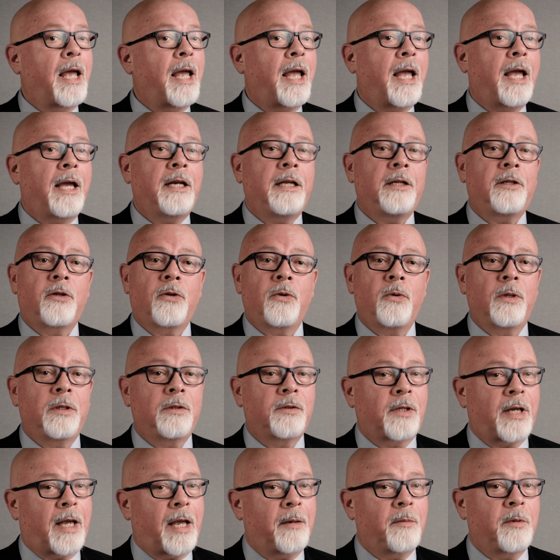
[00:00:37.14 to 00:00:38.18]
Any two
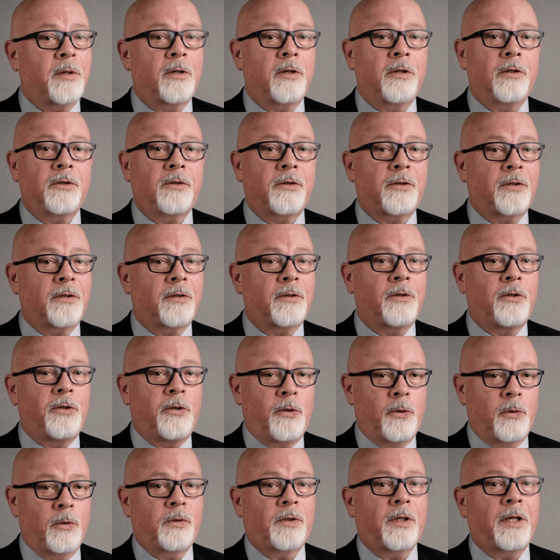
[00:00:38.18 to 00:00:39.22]
examiners
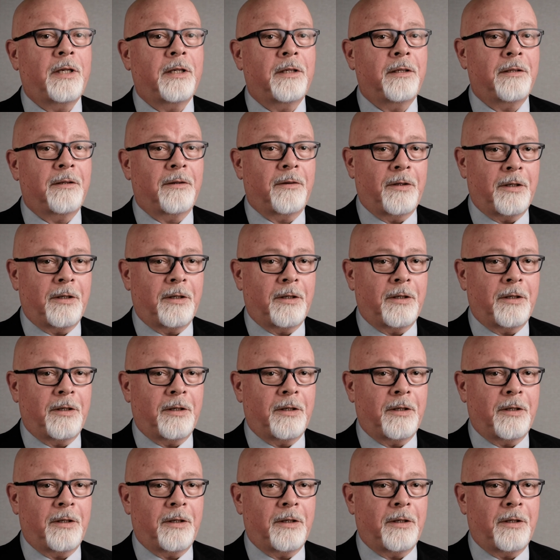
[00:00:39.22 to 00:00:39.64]
using